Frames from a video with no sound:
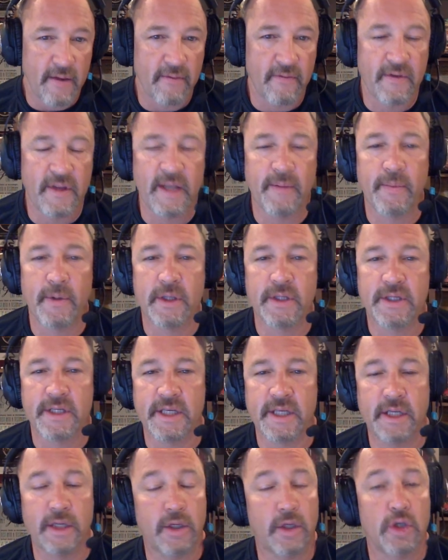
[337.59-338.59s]
of
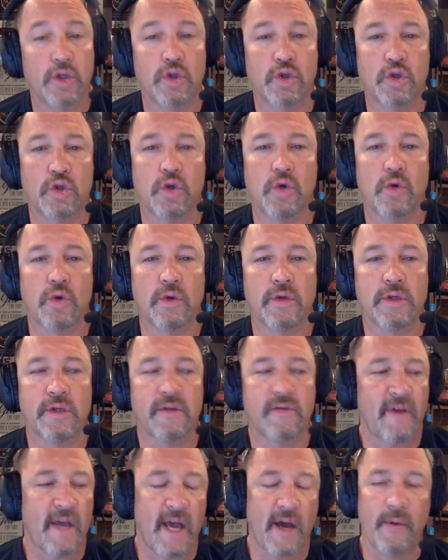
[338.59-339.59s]
deep-seated concerns
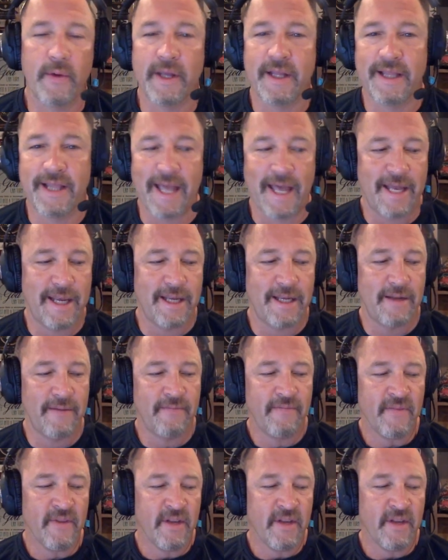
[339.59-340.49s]
of how he led